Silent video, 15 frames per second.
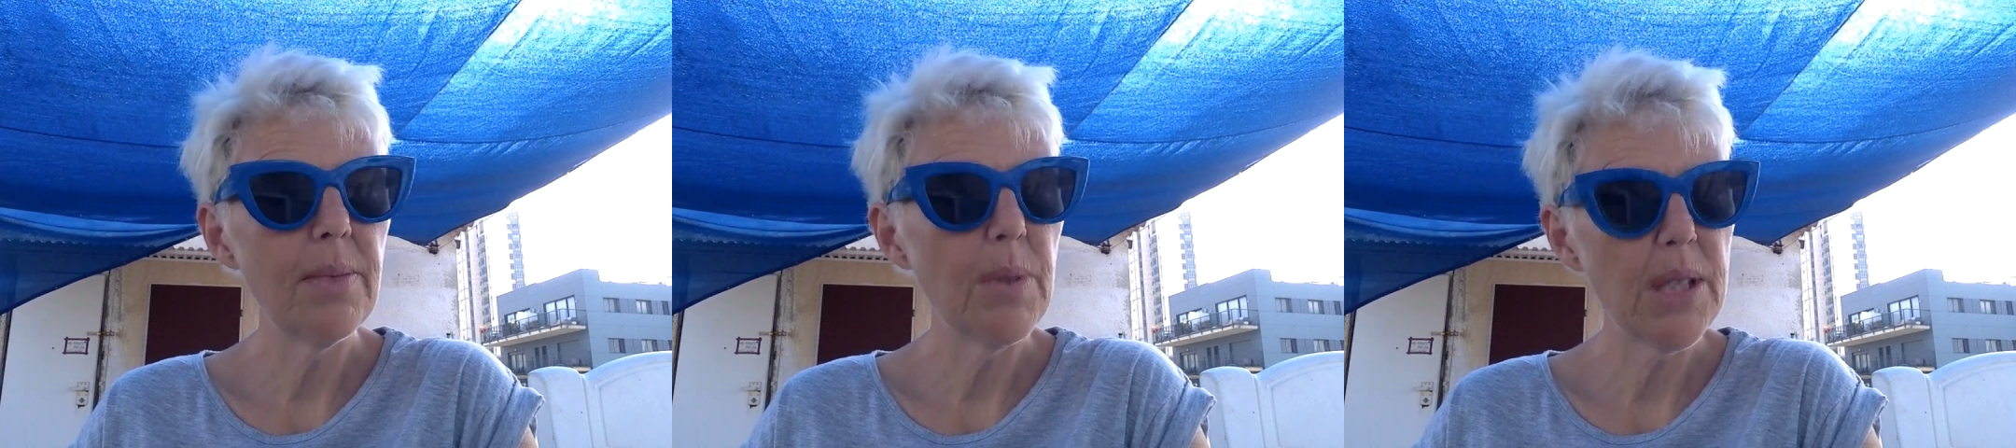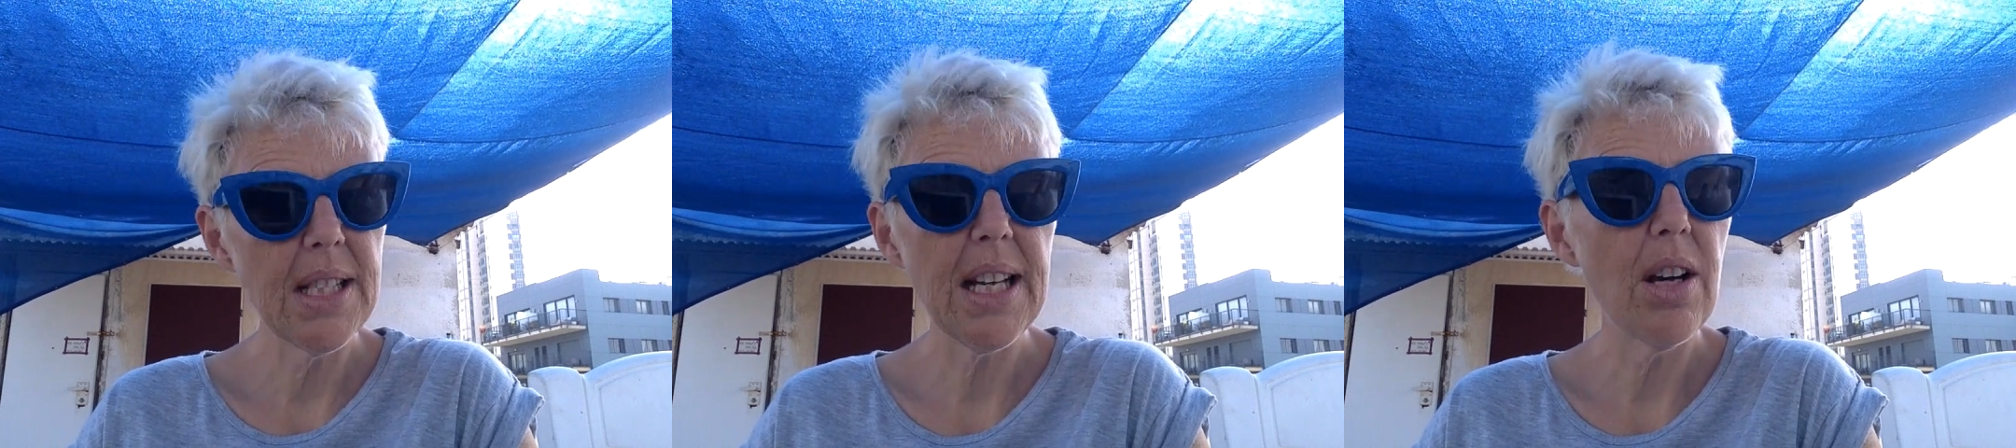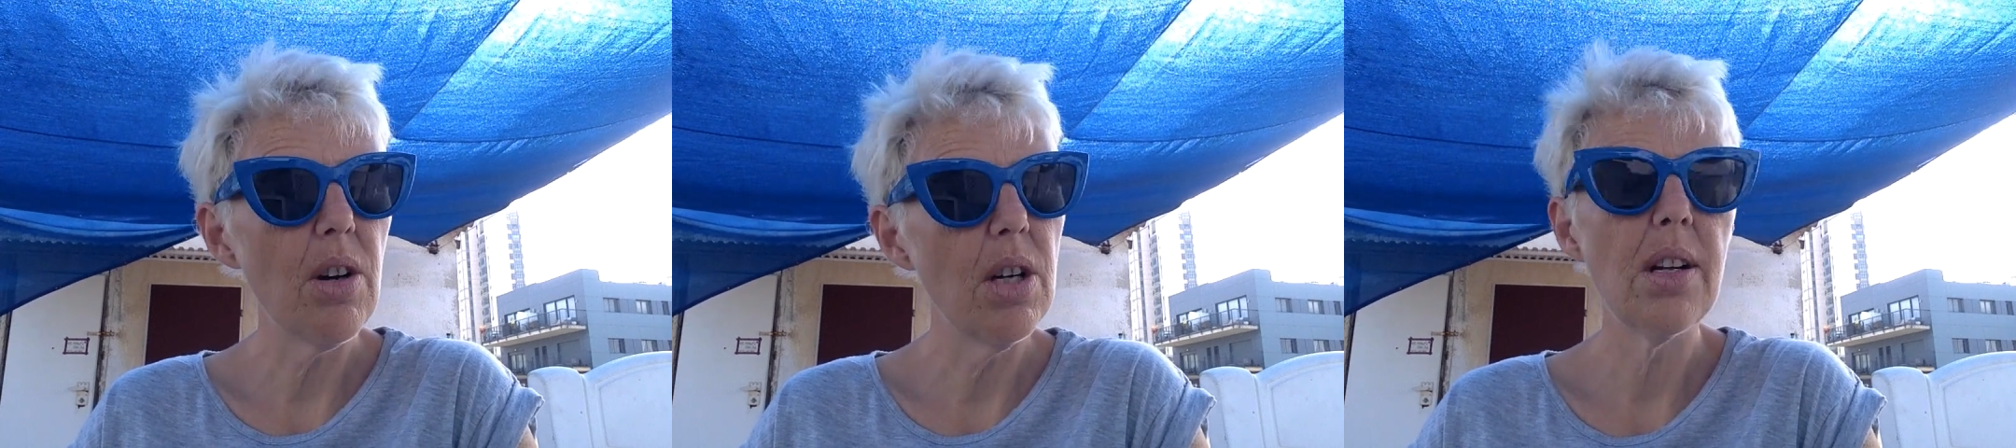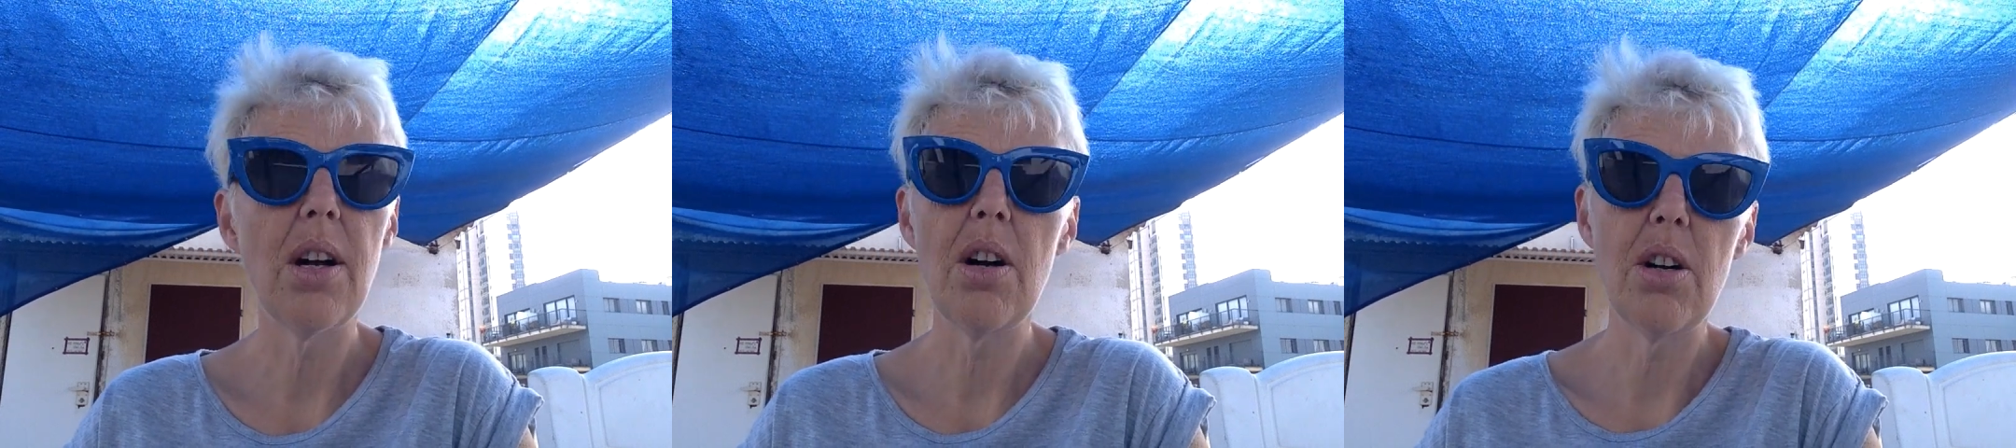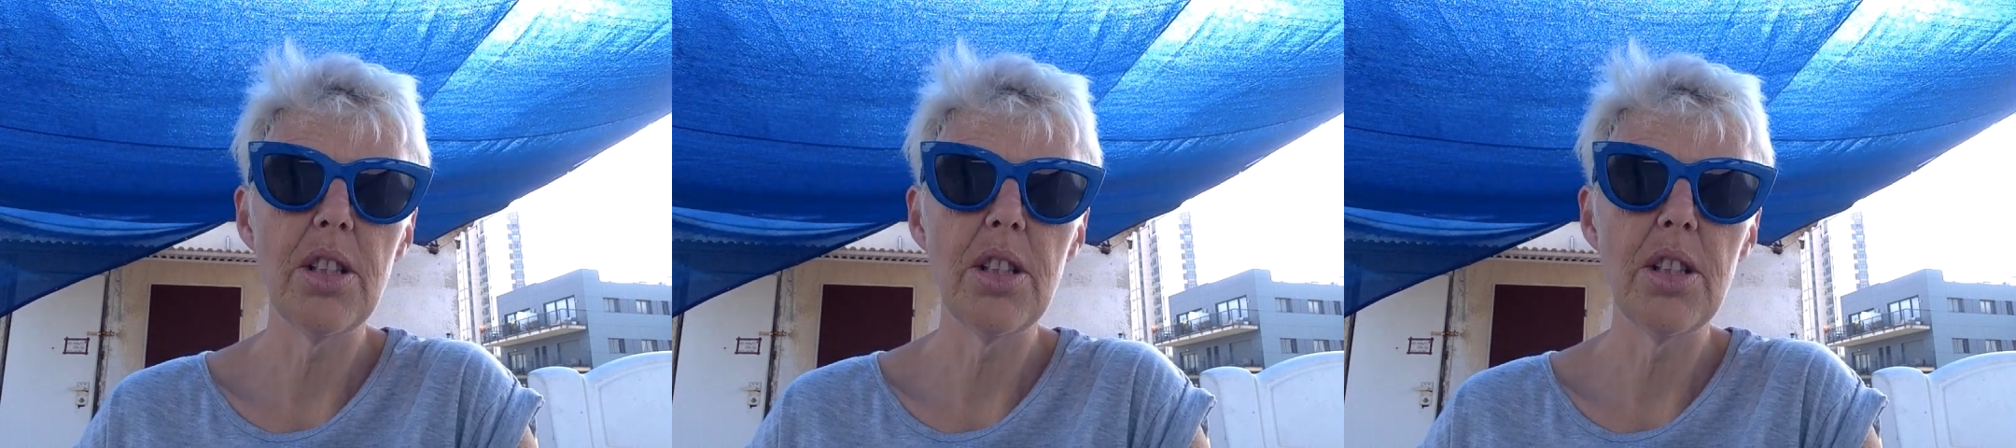it was like an